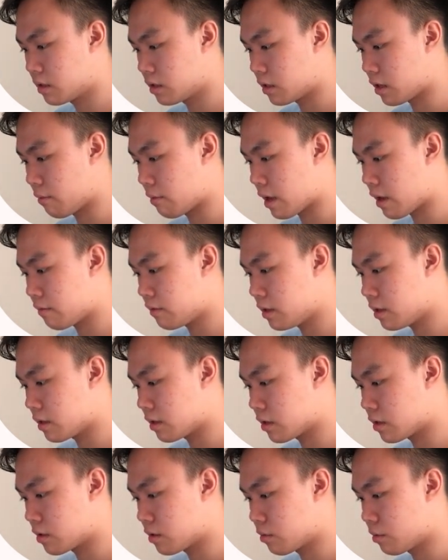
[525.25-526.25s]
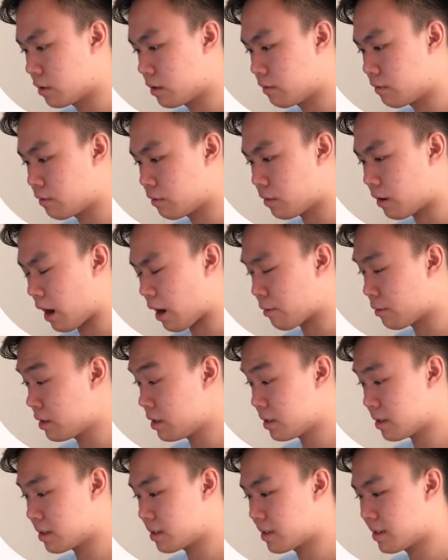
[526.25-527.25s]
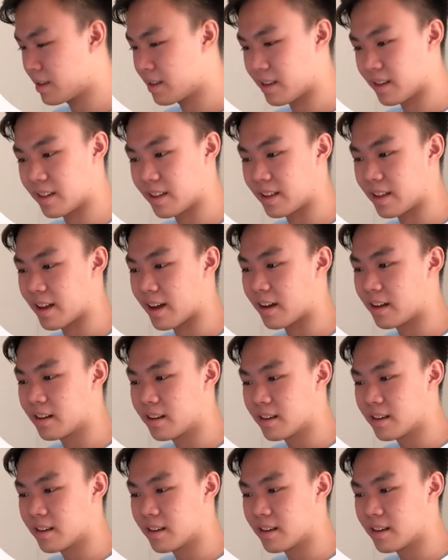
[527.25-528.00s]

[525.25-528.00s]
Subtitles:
There we have it, it's 24 hours. And yeah,